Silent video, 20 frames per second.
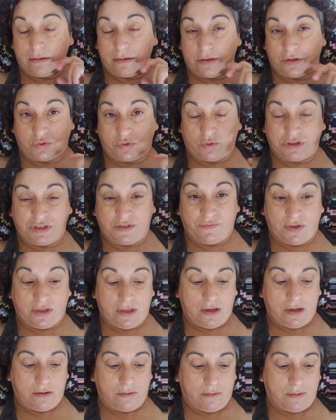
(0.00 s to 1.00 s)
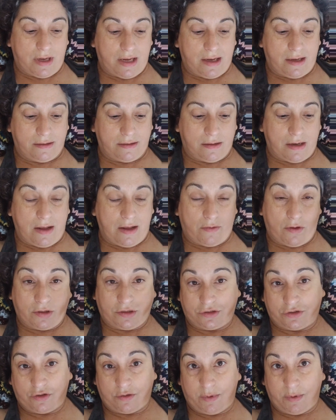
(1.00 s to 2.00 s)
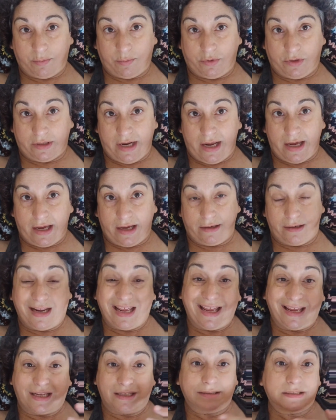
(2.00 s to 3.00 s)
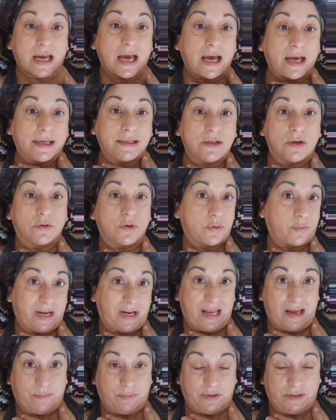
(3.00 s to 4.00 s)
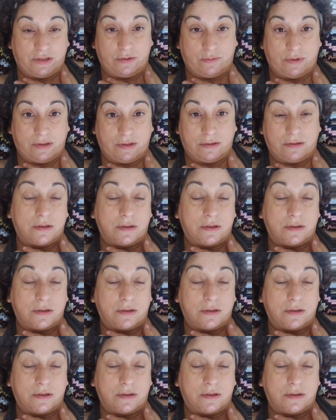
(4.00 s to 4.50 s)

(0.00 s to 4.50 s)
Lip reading: shorts video on how long it took me to put it on, and I don't know what happened to it.